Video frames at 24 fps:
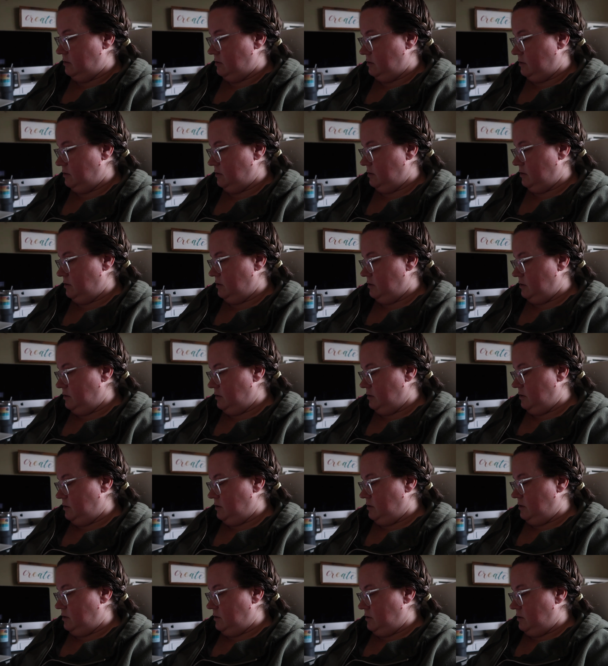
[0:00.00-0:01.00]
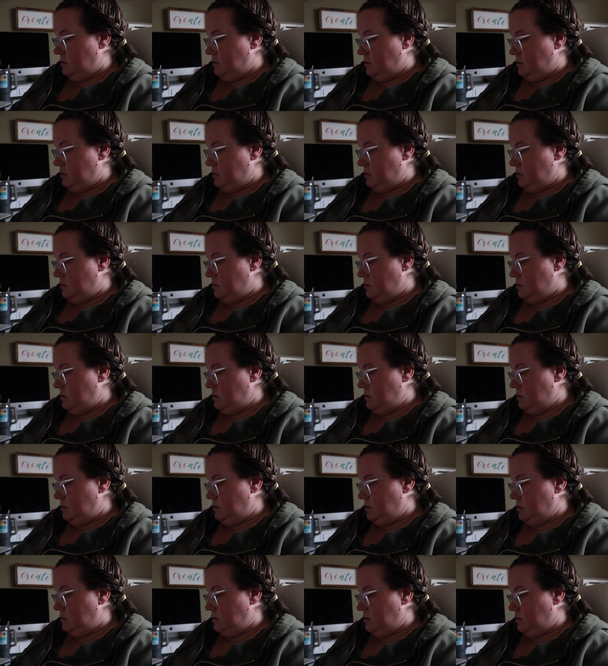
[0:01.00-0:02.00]

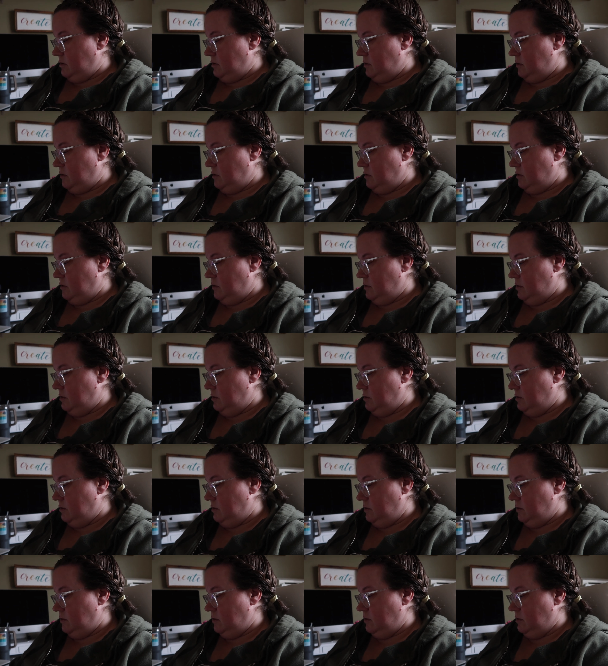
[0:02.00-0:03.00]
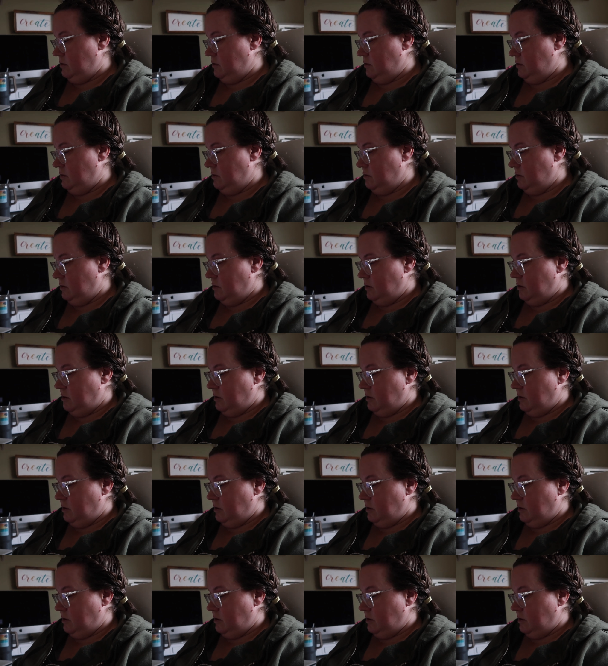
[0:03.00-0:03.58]
[no speech]